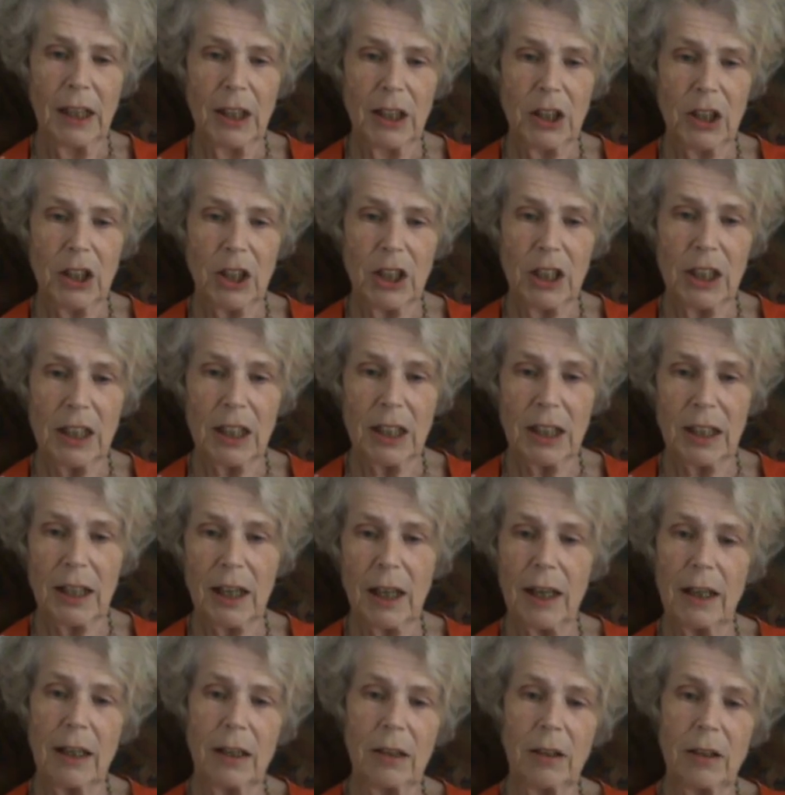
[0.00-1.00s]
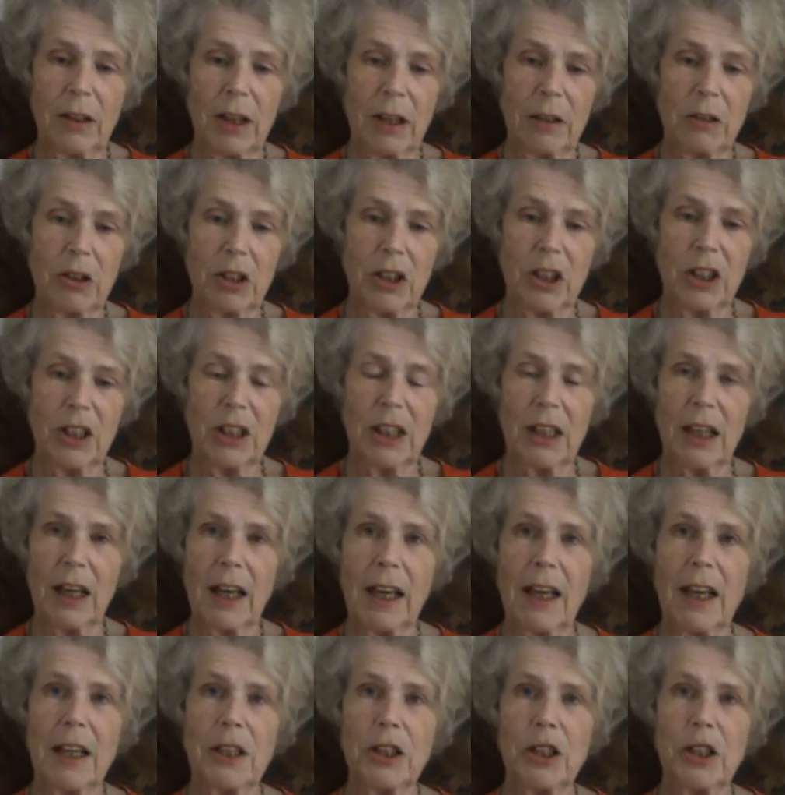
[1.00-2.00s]
She said,
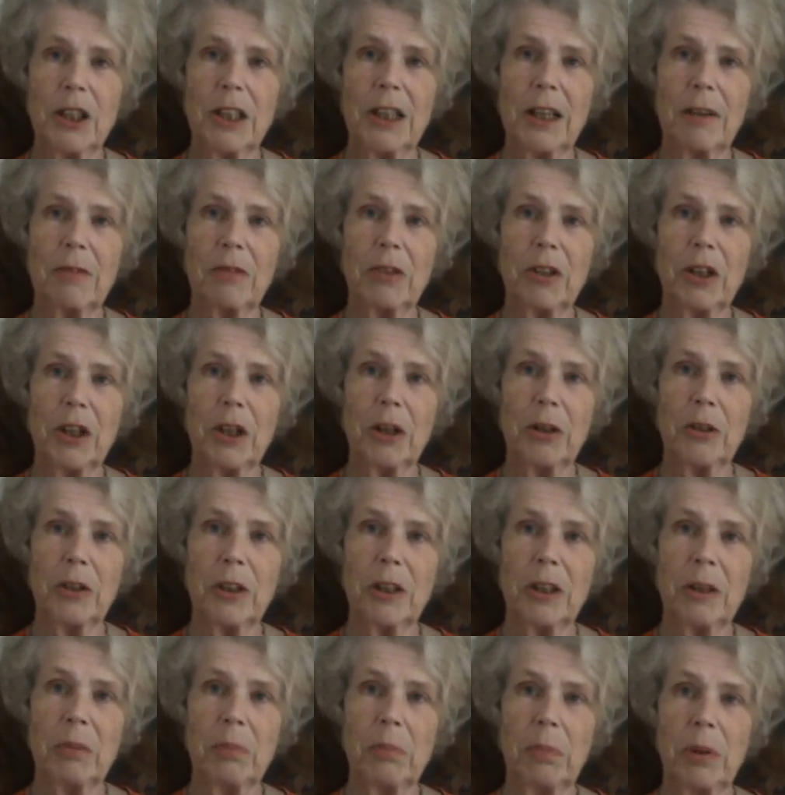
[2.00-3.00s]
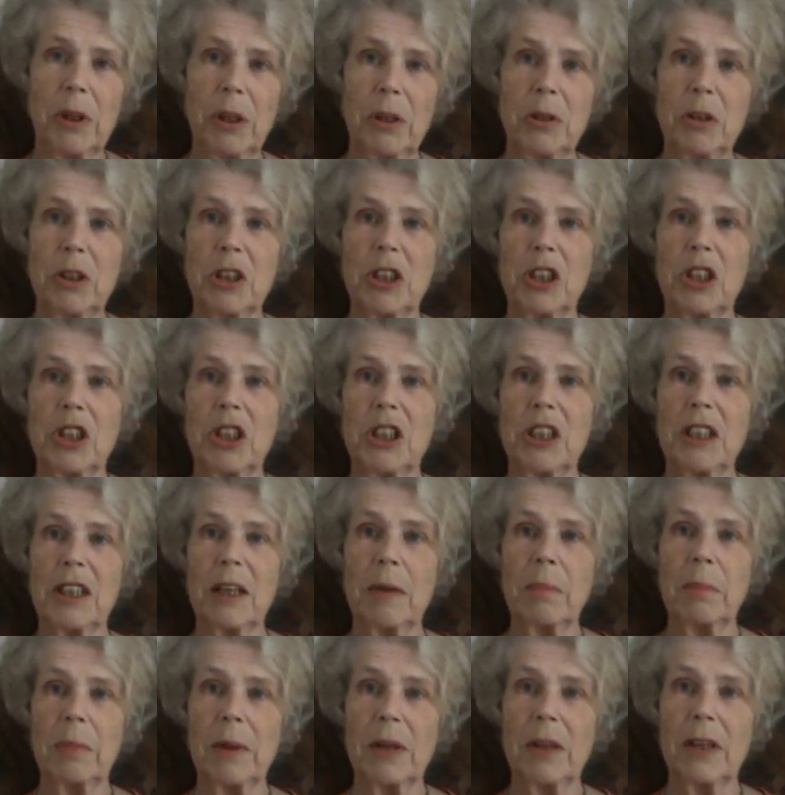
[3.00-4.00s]
I entered everything on the computer, she
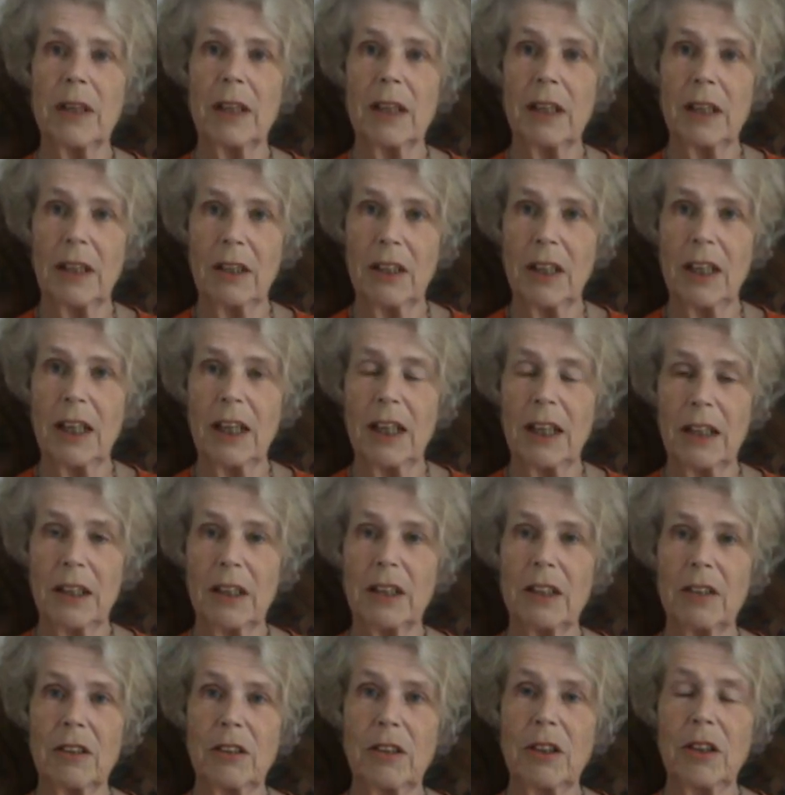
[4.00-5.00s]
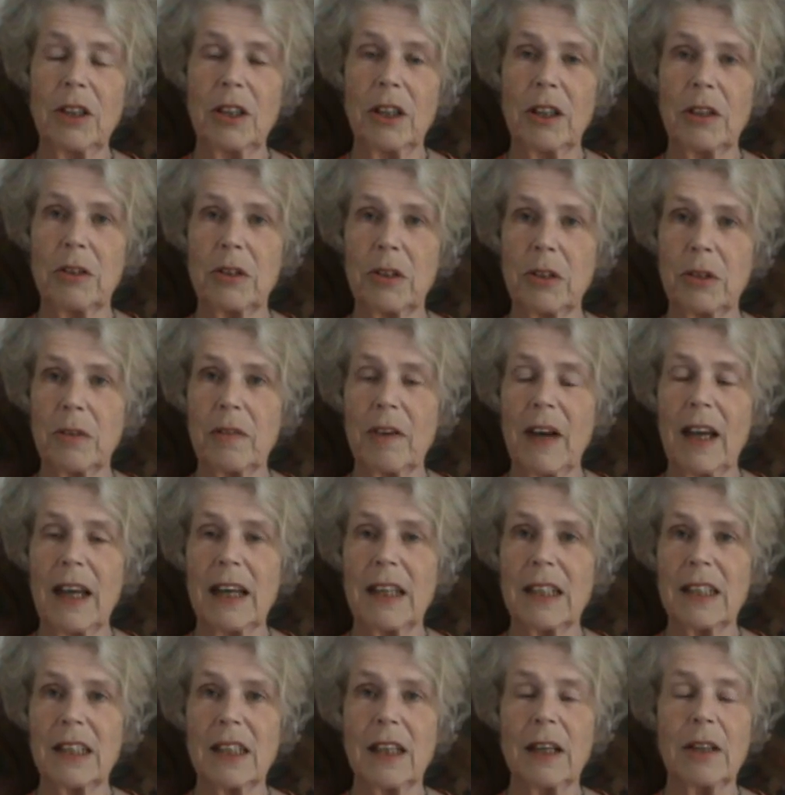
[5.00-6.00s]
said, but then it, you know, sort of I
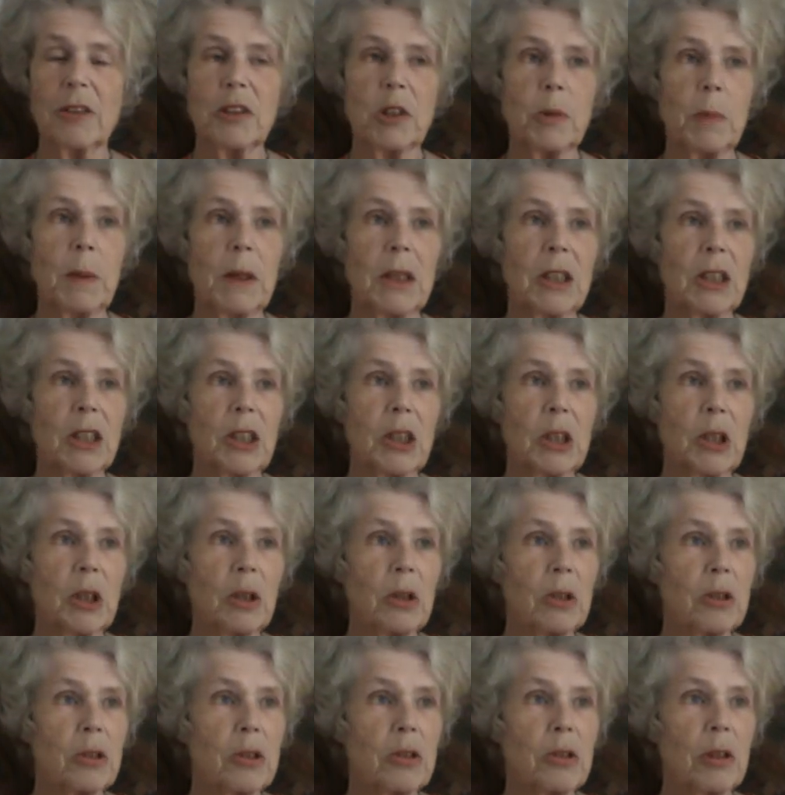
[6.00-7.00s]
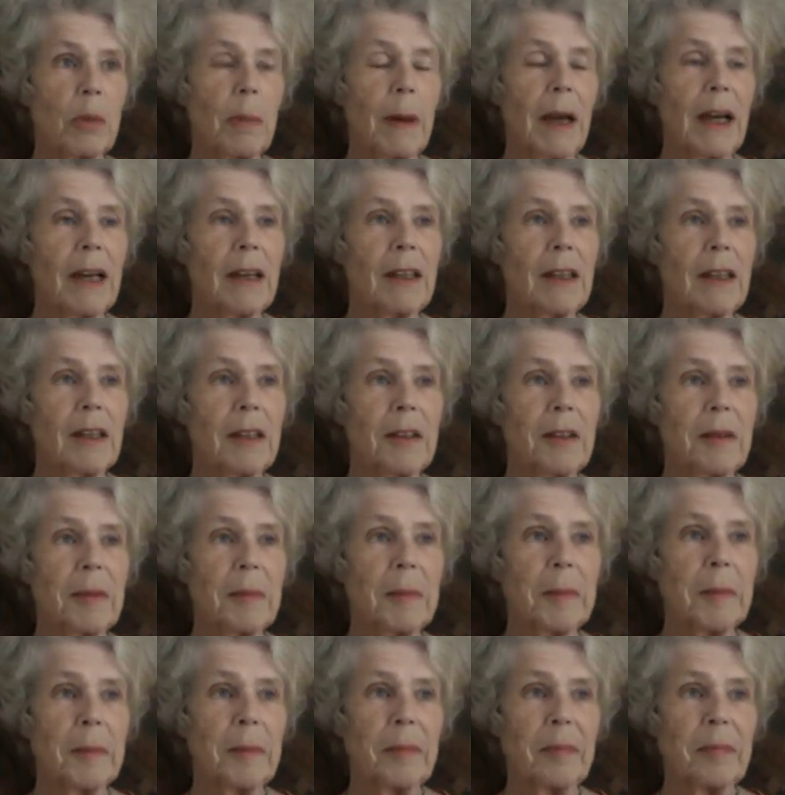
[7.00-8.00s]
had to go and speak to the doctor about you.
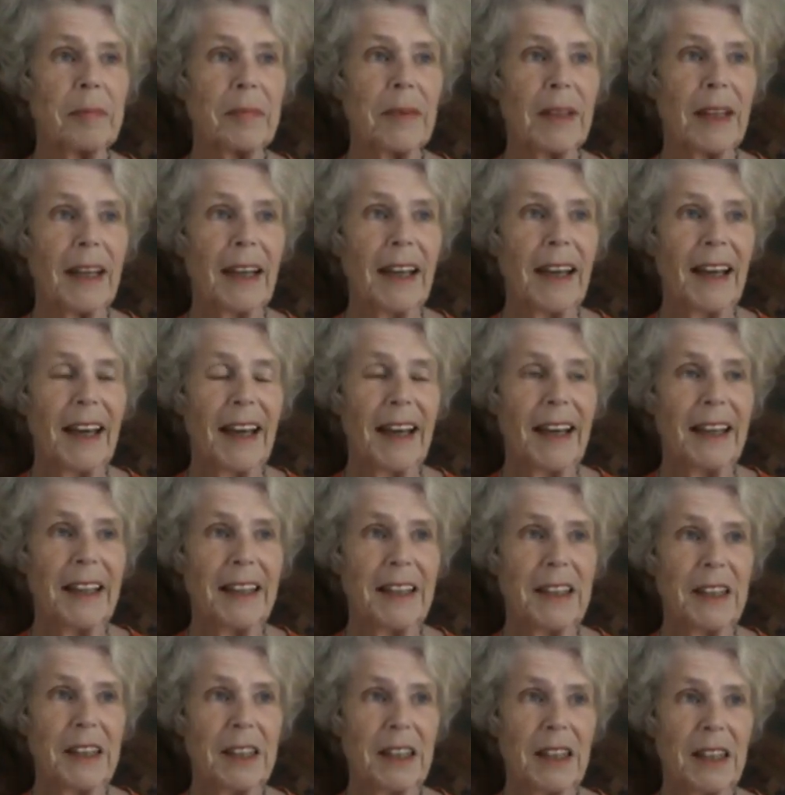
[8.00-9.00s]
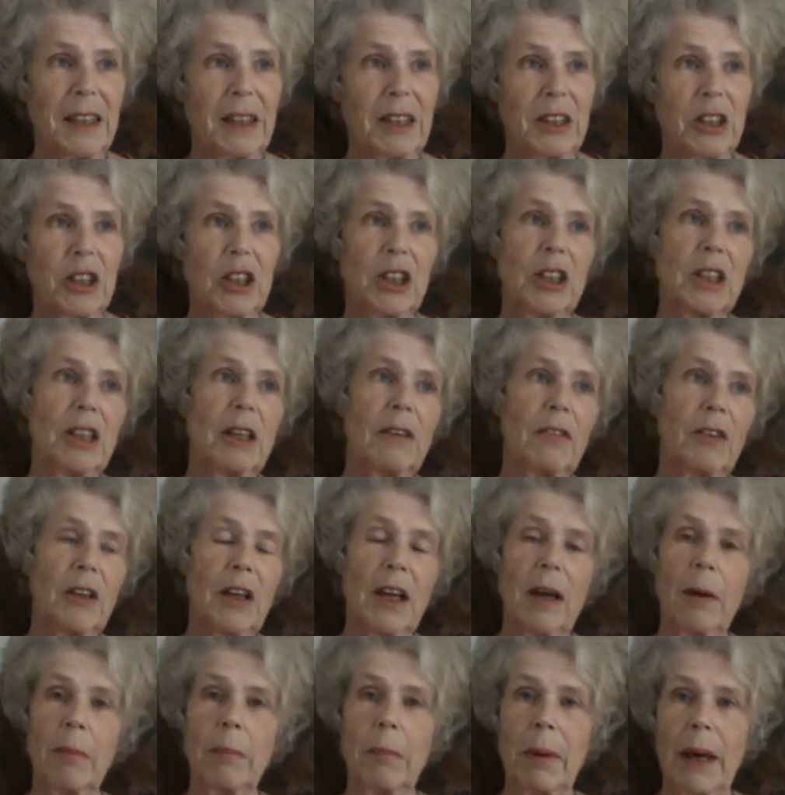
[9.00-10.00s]
And she said, if you
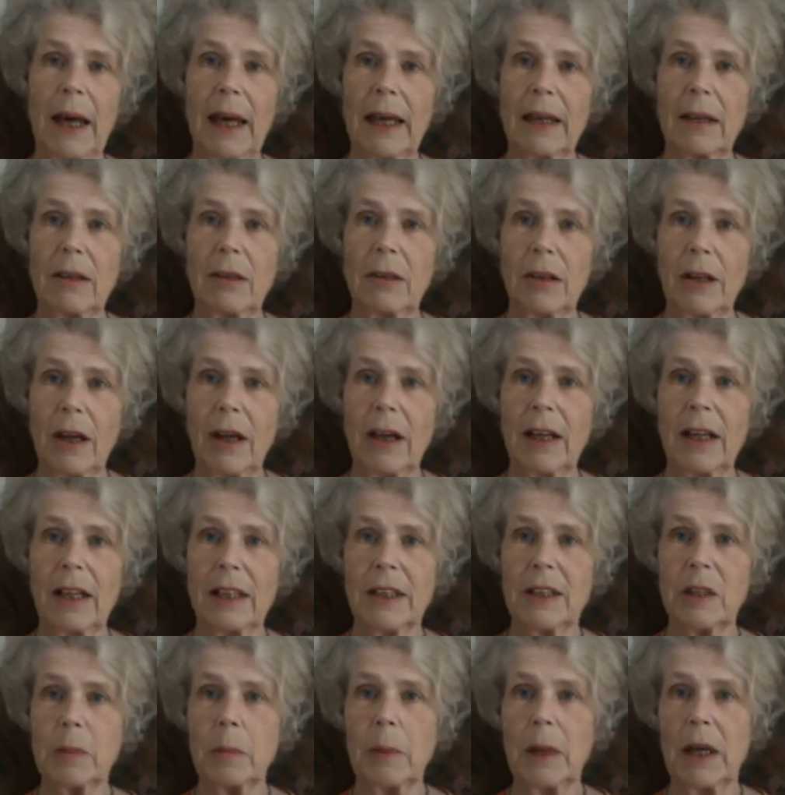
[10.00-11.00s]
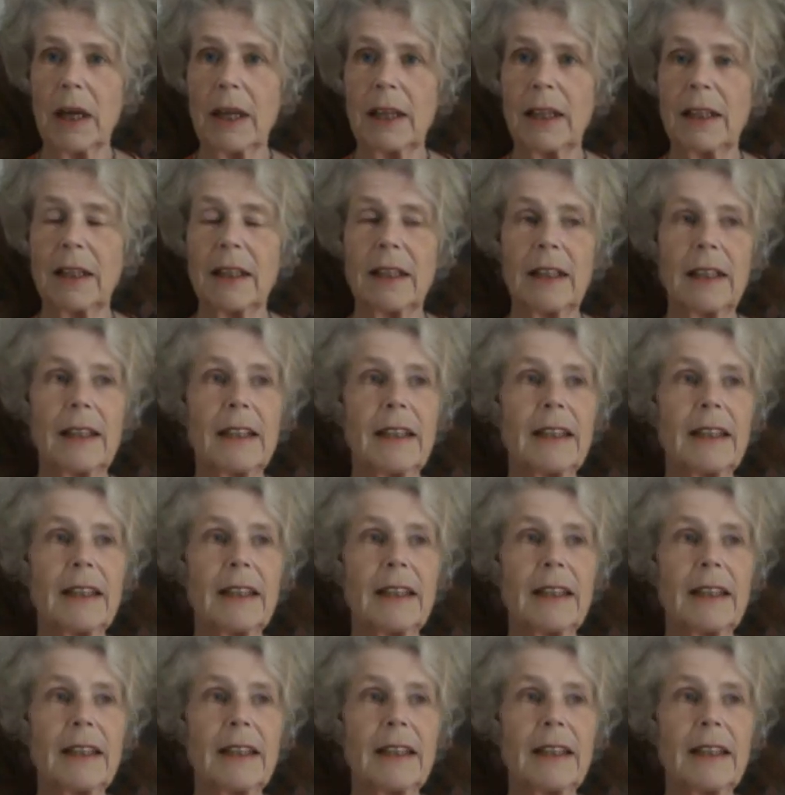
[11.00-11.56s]
come back, you know, I'll explain.